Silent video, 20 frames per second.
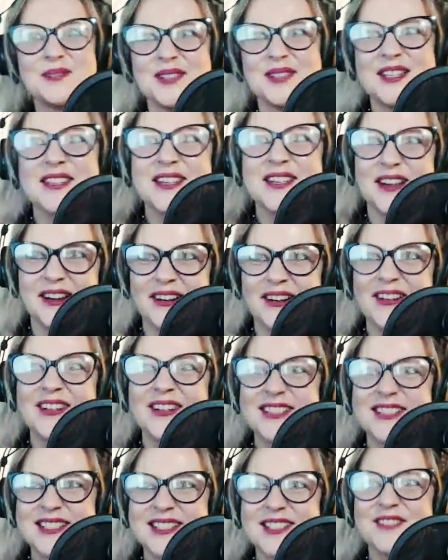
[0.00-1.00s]
one of the
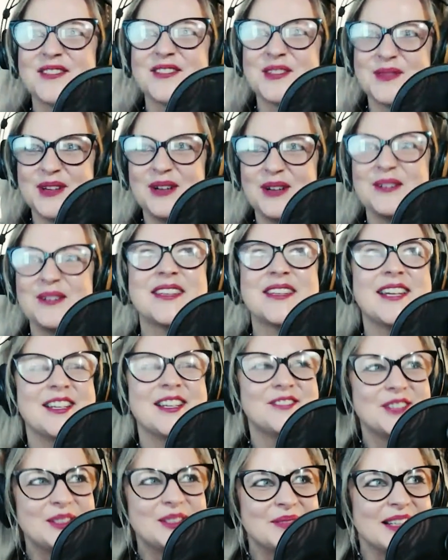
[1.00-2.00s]
hardest of them all with
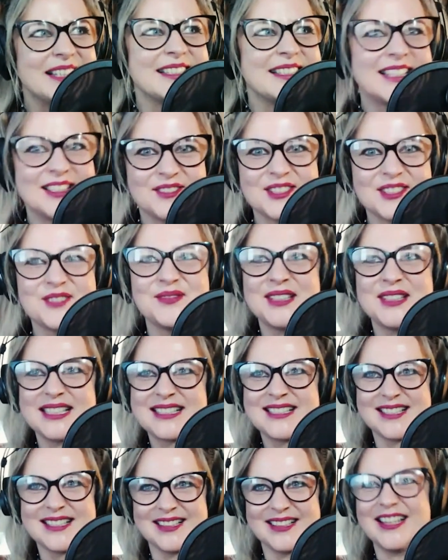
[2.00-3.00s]
every band I ever
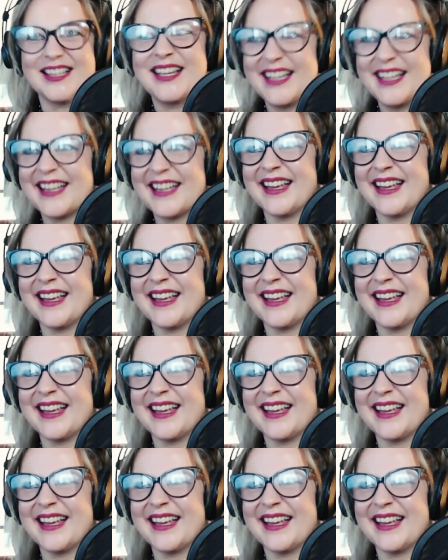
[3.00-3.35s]
speak to.